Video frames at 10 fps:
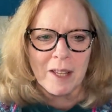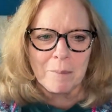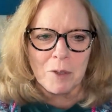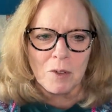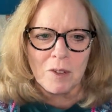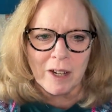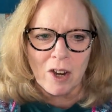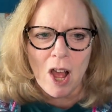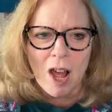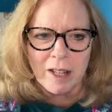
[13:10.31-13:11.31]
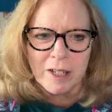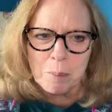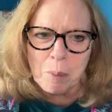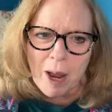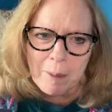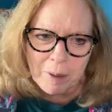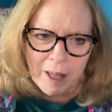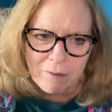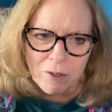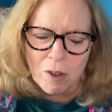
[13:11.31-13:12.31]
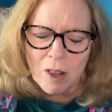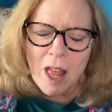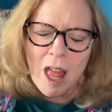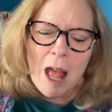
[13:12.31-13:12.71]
them do their college prep level